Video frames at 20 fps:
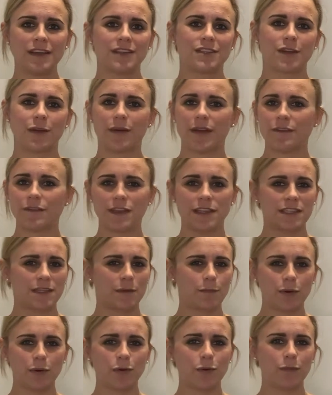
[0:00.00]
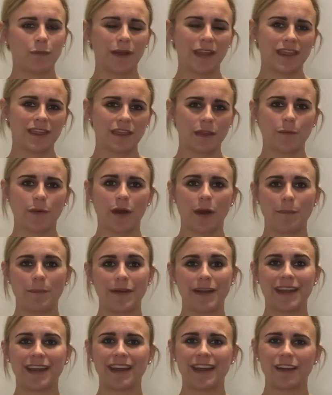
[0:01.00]
So if there's a pool with the
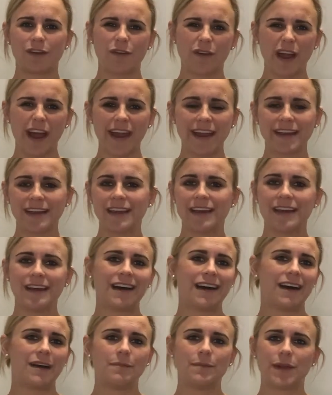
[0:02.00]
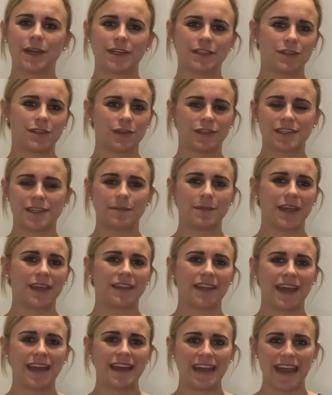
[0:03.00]
property, great, but it's not
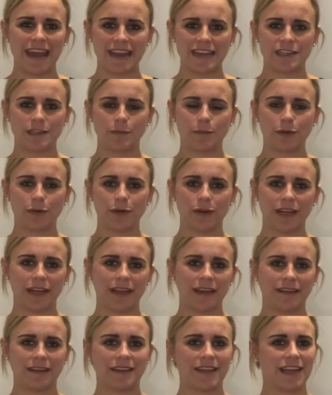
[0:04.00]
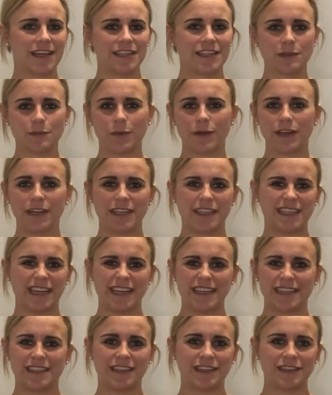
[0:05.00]
something they need to put in. They just want a
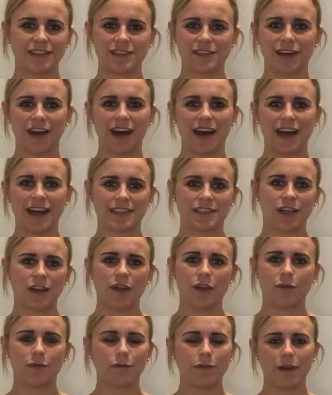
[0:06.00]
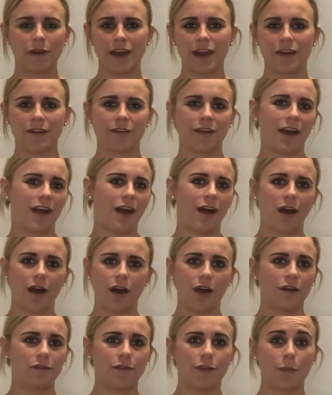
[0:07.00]
decent sized rear
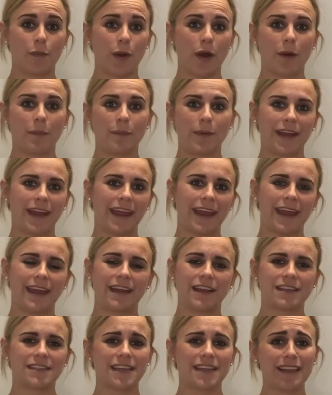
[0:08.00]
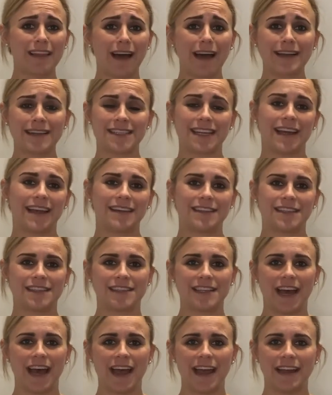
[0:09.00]
of the property because they like to
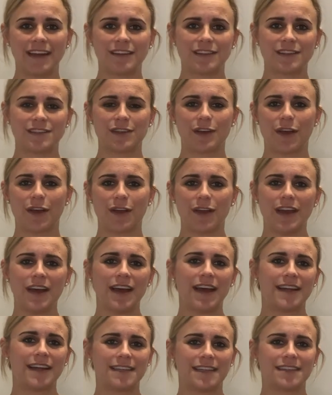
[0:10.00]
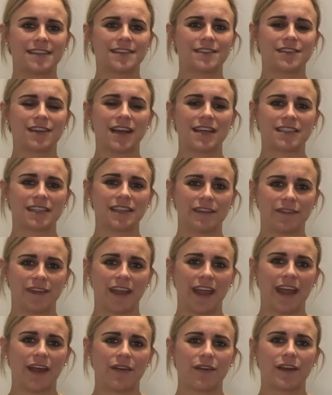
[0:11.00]
entertain, so a decent sized
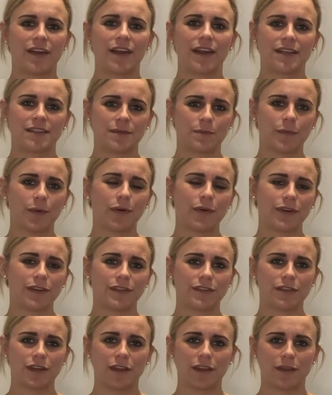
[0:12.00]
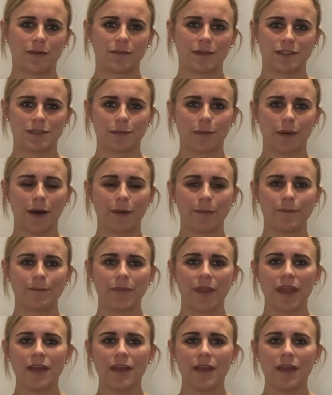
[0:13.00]
living area is important to them as well.